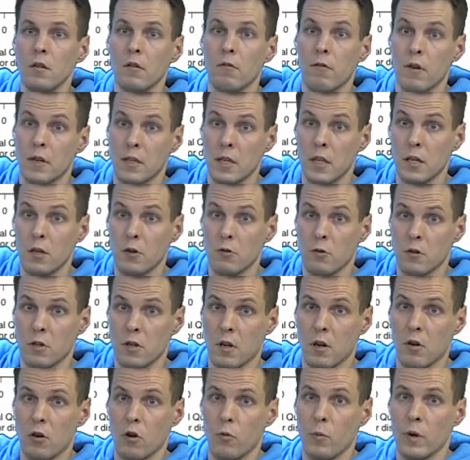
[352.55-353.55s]
residuals
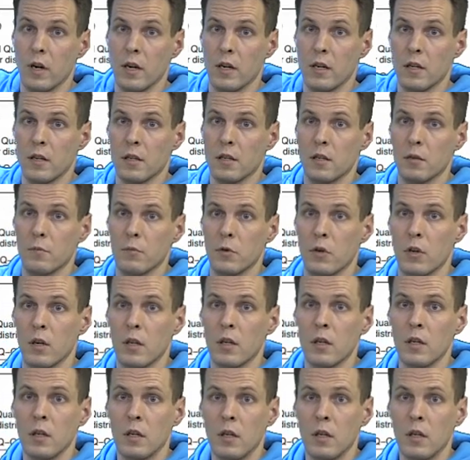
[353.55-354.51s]
are normally distributed.